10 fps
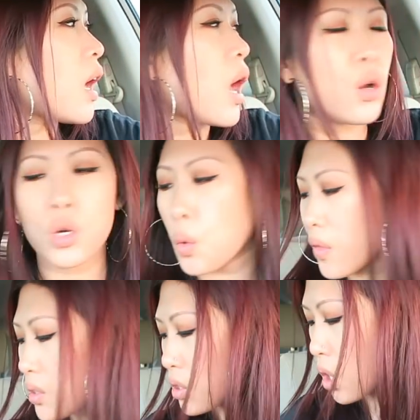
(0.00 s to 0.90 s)
I don't know
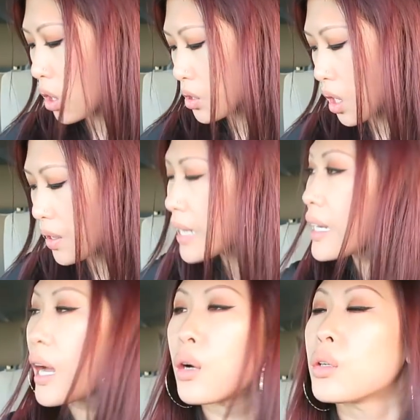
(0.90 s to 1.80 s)
where the stars are right
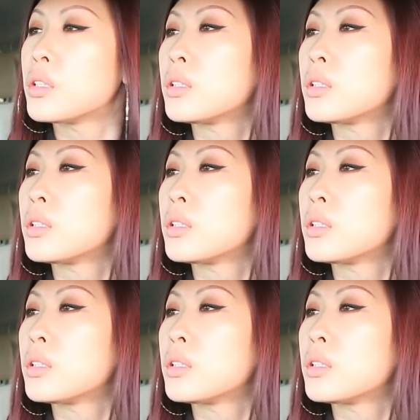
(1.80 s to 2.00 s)
now.